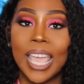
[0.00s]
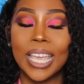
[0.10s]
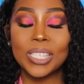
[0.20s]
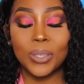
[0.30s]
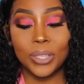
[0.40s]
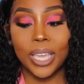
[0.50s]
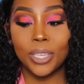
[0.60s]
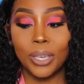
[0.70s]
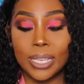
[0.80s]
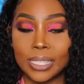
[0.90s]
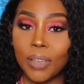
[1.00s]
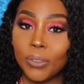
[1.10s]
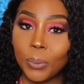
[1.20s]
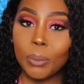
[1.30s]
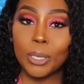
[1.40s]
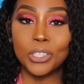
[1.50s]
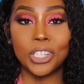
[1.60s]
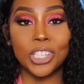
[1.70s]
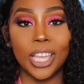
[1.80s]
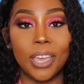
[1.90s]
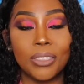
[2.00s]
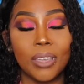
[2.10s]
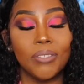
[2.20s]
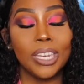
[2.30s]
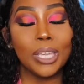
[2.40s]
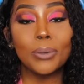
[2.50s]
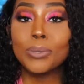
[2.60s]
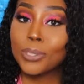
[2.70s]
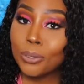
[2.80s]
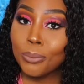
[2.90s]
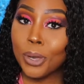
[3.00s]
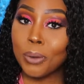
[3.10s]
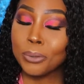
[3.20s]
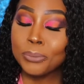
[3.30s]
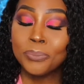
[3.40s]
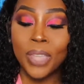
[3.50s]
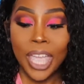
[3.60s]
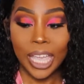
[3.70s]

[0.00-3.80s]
And so yeah, you guys definitely want to make sure to check out that video tomorrow.